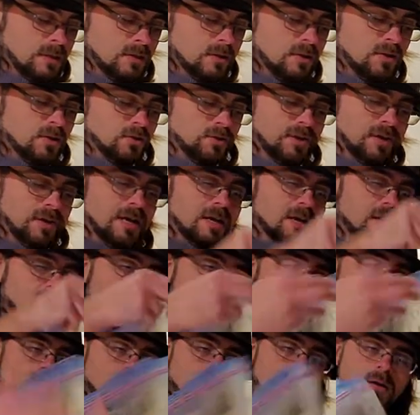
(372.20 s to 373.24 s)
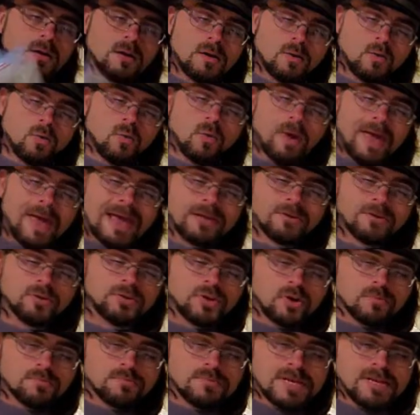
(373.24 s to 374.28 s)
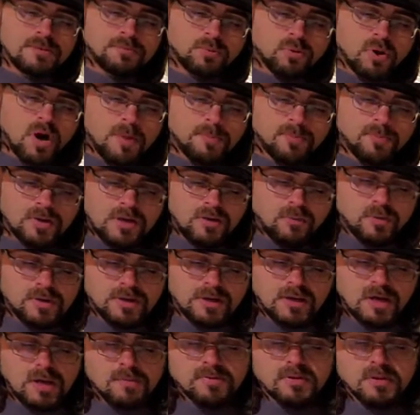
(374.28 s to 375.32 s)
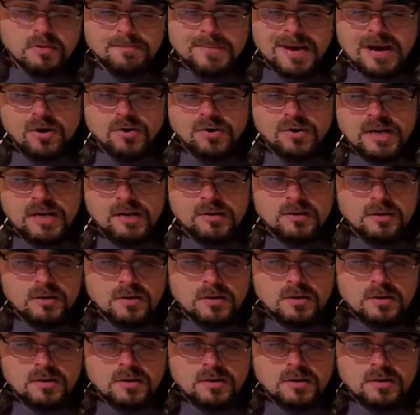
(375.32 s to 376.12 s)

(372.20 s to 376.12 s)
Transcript: You know, you gotta handle your meat properly when it comes to marinade.